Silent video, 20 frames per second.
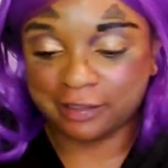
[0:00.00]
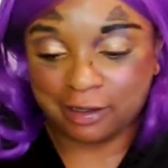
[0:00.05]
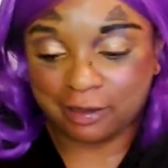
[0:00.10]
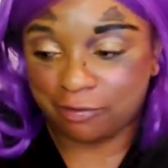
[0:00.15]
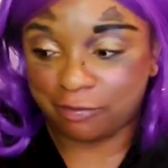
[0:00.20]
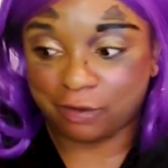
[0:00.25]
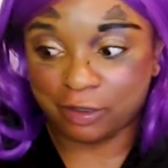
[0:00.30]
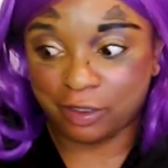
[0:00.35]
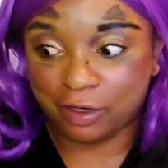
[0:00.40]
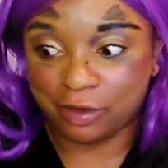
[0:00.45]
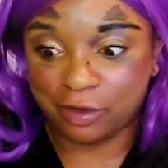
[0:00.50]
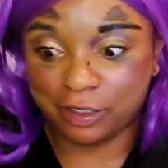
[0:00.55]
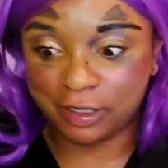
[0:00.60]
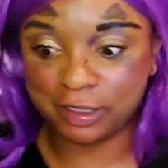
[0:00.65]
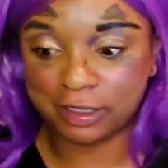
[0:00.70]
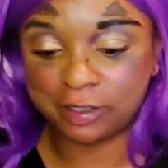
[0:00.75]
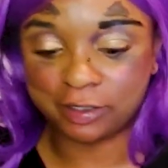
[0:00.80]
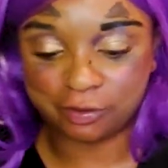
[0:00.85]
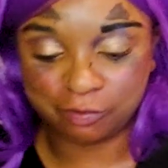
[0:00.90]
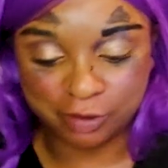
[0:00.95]
We already
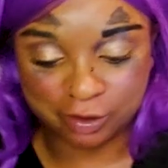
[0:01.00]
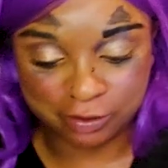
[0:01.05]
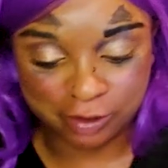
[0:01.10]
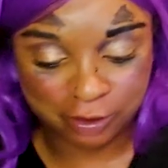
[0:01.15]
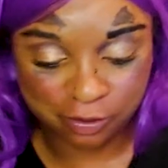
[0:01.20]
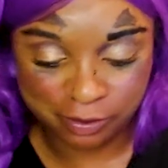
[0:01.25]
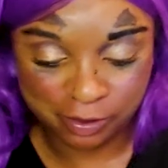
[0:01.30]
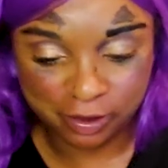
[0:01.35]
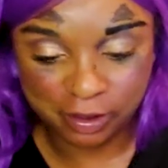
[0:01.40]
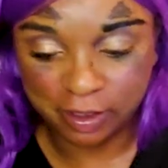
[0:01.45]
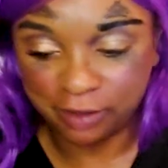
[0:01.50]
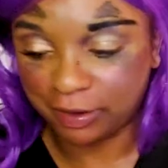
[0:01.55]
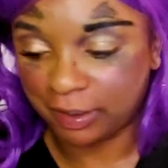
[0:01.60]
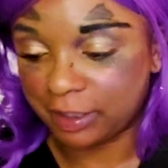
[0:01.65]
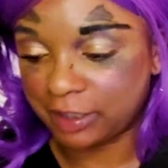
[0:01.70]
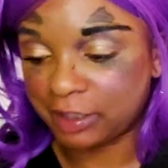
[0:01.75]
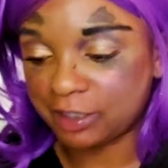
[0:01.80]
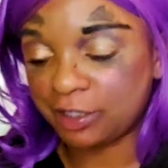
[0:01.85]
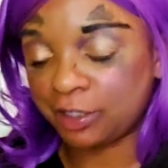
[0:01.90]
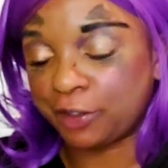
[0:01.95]
here. We gonna go with it. All
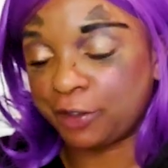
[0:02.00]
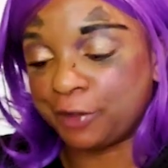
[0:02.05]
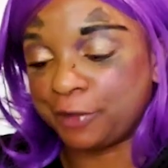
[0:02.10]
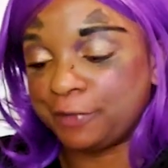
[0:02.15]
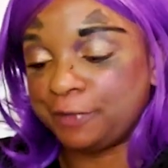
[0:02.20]
right, so